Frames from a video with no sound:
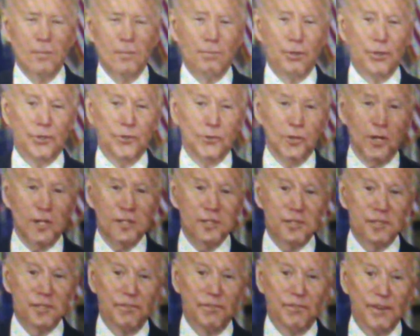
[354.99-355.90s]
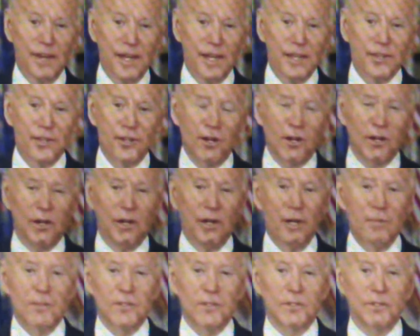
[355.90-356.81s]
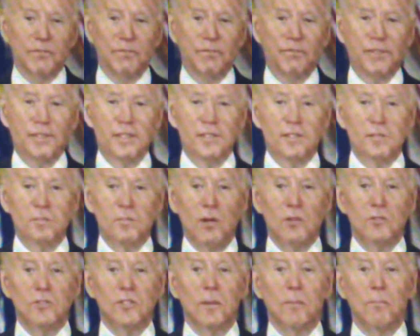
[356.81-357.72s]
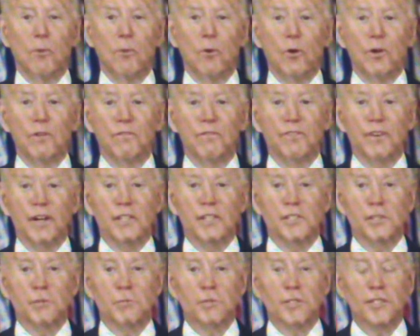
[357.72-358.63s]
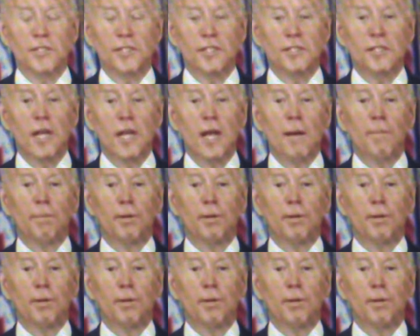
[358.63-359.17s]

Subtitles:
Put trust and faith in our government to fulfill its most important function, which is